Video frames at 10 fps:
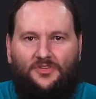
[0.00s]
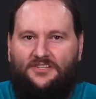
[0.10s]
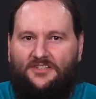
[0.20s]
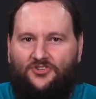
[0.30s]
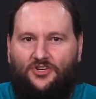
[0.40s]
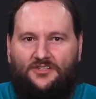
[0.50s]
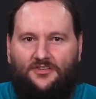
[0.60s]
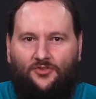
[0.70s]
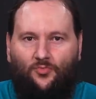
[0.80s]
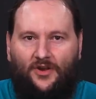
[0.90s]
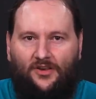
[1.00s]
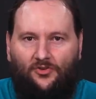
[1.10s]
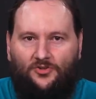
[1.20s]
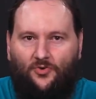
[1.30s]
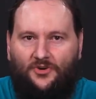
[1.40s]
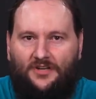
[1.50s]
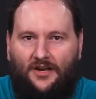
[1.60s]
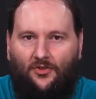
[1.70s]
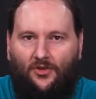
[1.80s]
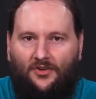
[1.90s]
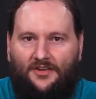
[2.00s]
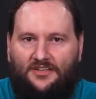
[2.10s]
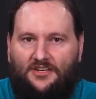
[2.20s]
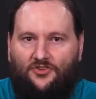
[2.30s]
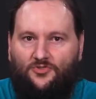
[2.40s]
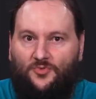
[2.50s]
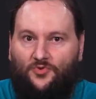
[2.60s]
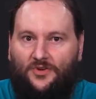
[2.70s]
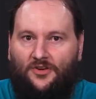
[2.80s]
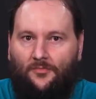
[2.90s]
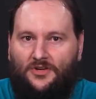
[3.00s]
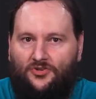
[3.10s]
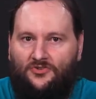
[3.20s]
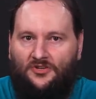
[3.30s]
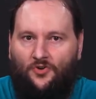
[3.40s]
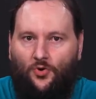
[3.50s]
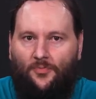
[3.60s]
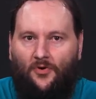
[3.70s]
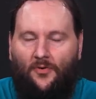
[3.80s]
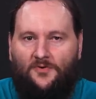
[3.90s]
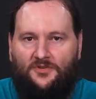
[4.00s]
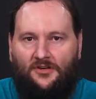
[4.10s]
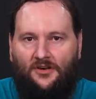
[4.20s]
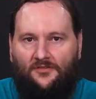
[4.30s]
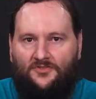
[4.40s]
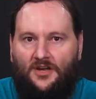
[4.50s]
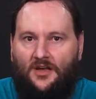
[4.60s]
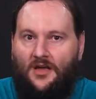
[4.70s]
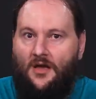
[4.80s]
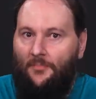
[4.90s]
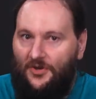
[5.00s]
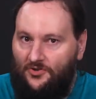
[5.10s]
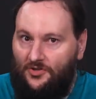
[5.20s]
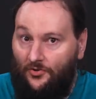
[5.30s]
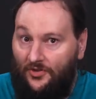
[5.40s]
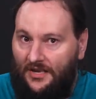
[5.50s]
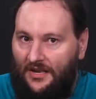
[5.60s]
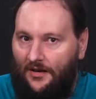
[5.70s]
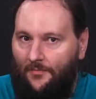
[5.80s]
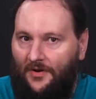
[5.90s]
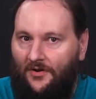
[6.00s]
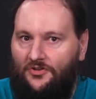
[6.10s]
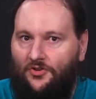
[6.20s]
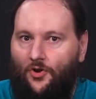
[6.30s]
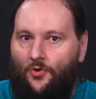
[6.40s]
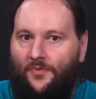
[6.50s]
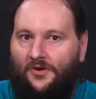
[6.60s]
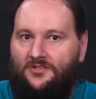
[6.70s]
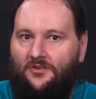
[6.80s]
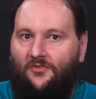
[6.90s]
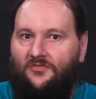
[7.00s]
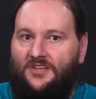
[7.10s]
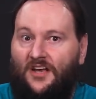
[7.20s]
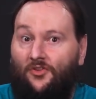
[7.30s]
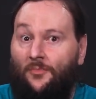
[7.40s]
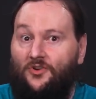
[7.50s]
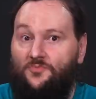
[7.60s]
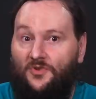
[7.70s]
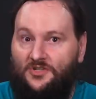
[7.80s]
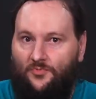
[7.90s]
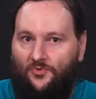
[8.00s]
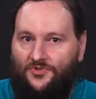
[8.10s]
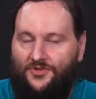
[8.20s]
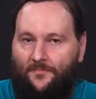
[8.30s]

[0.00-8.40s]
This suggests that the regulatory dialogue continues between commissions and corporate representatives, but you certainly can't compare it to the openness of Asilomar's Principles.